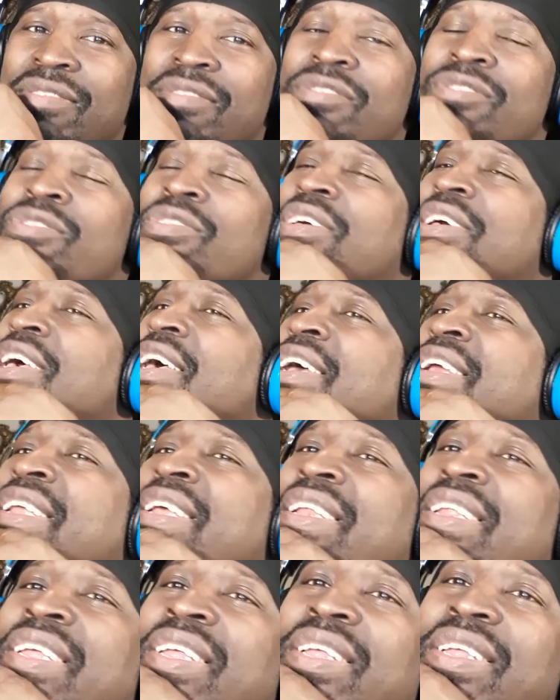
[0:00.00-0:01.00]
You cut
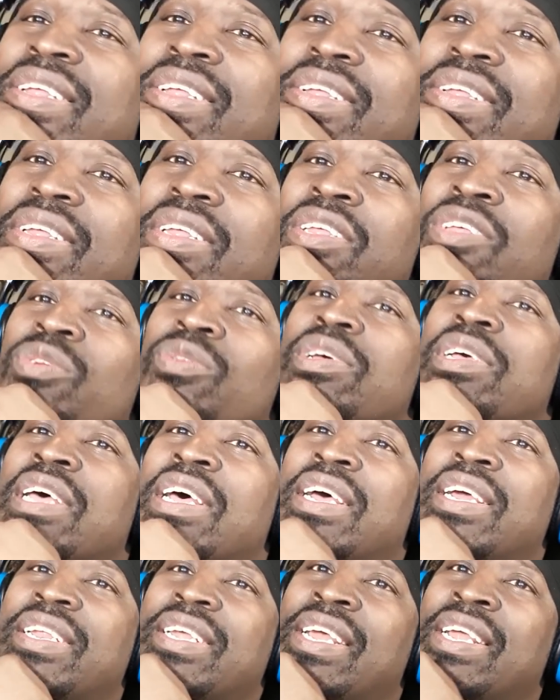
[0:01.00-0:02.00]
it, you
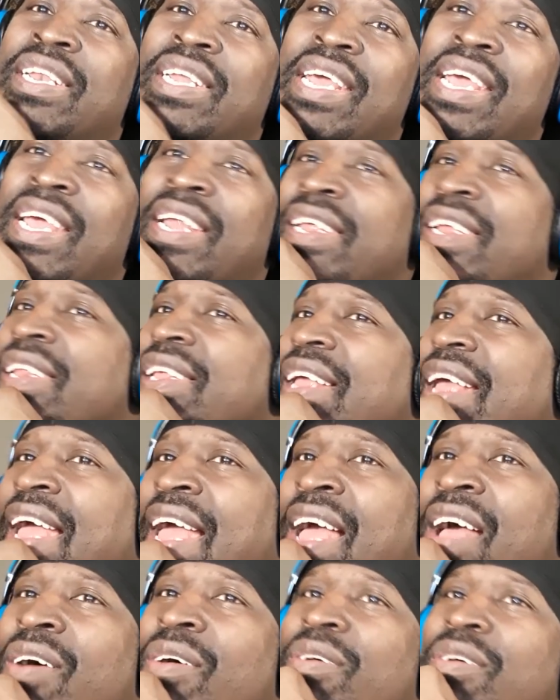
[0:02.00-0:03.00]
cut and edit
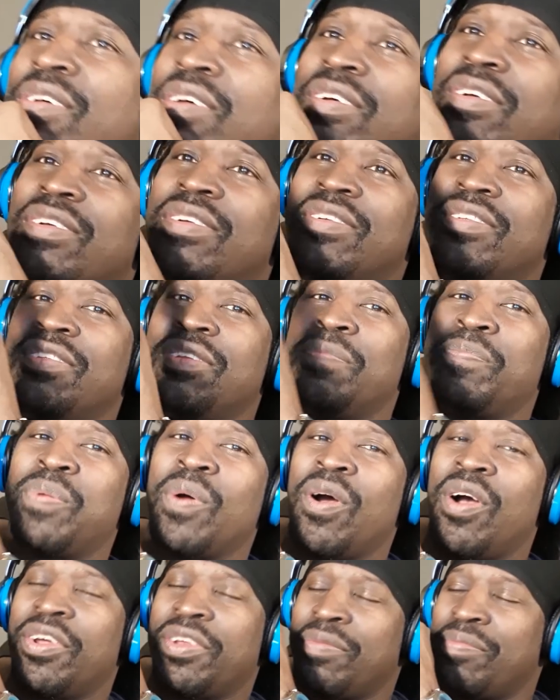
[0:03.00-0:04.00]
out the
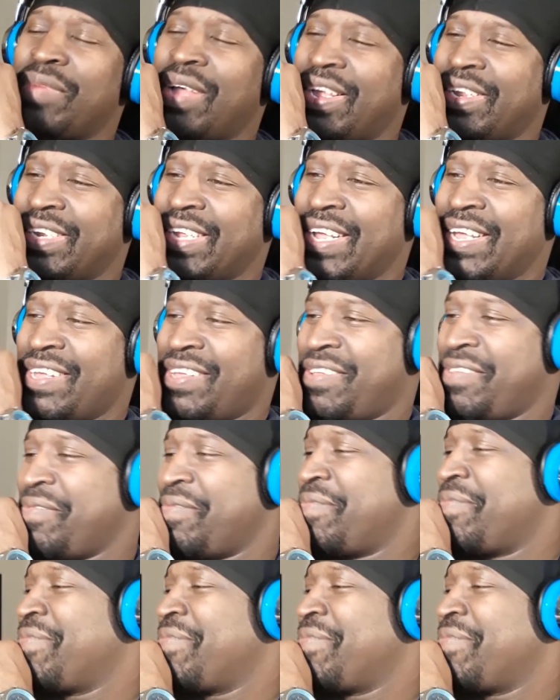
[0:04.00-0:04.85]
part of my name.